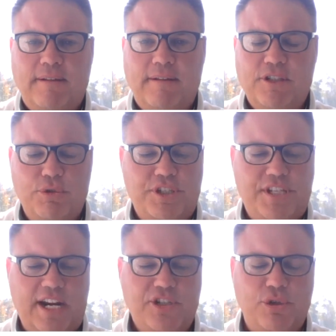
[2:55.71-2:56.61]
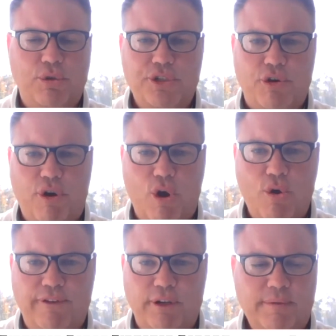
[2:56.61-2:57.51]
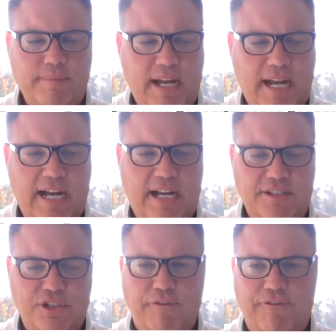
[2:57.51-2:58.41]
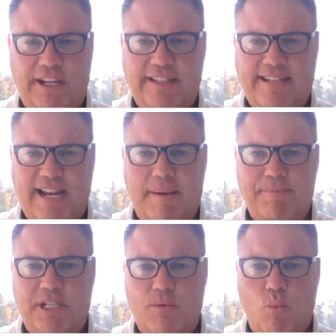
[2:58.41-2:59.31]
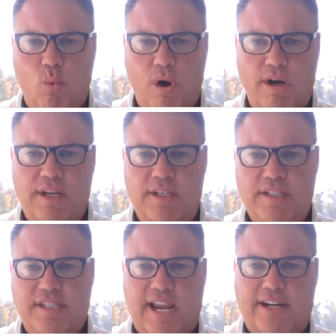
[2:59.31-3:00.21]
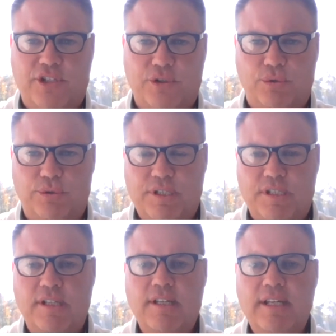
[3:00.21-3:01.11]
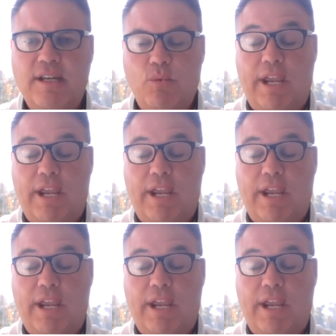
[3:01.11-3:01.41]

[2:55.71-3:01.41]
So sectionals are over. Sophia Thompson won sectionals. We